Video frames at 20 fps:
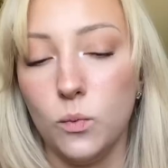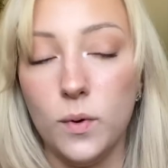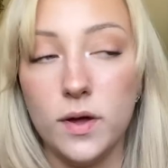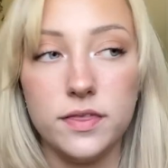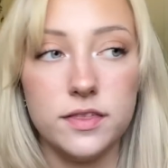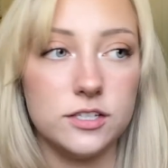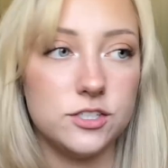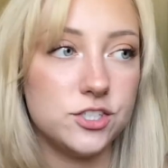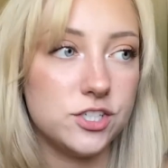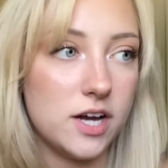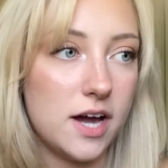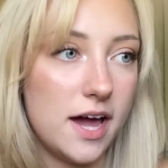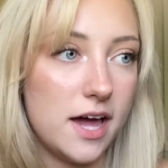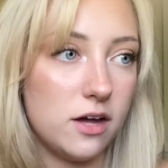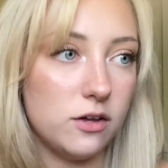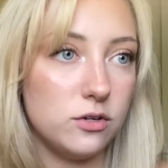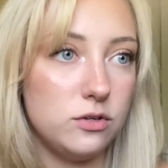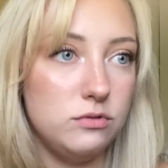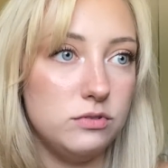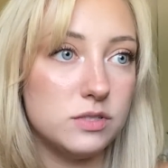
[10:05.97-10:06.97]
With a
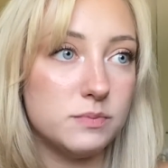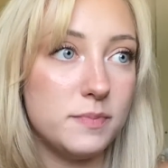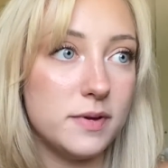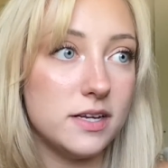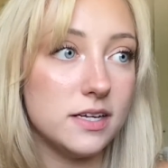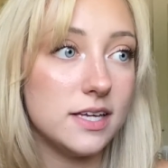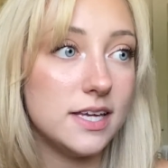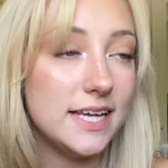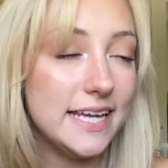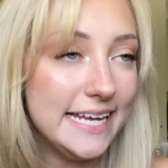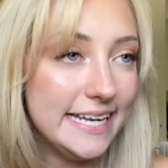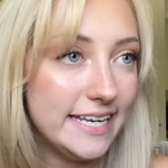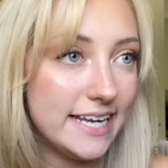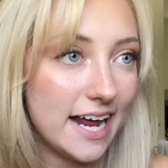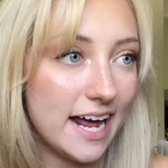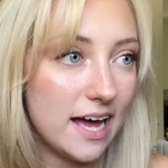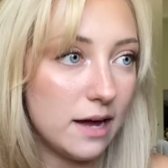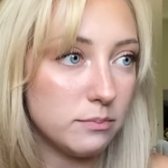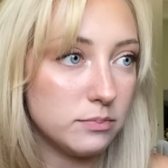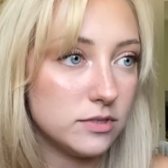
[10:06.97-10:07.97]
child who's been
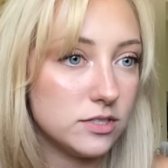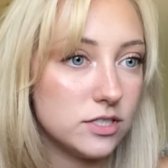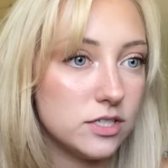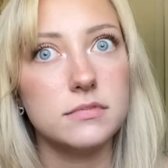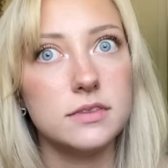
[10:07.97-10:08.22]
kidnapped,